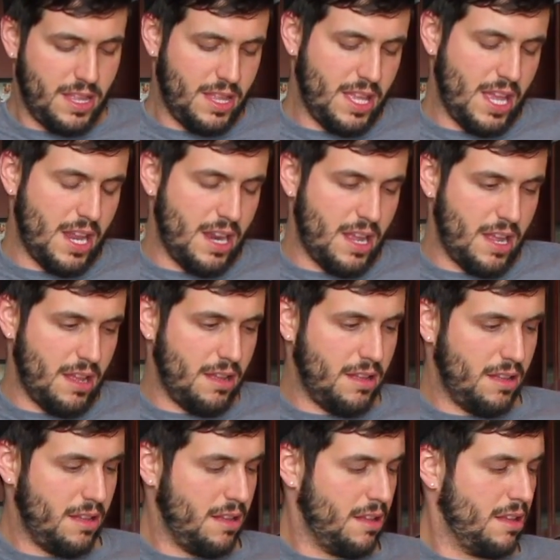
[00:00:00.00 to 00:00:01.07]
That
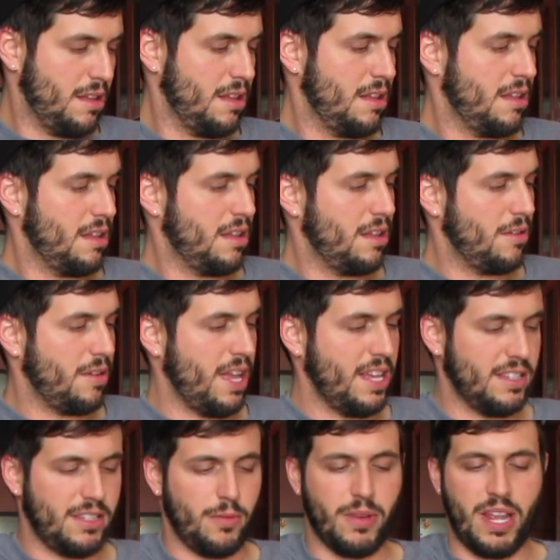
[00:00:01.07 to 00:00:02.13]
uh,
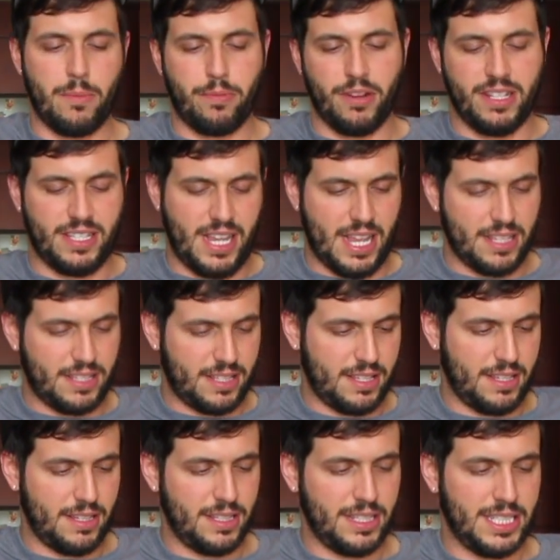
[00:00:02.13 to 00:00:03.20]
okay, so we got a princess.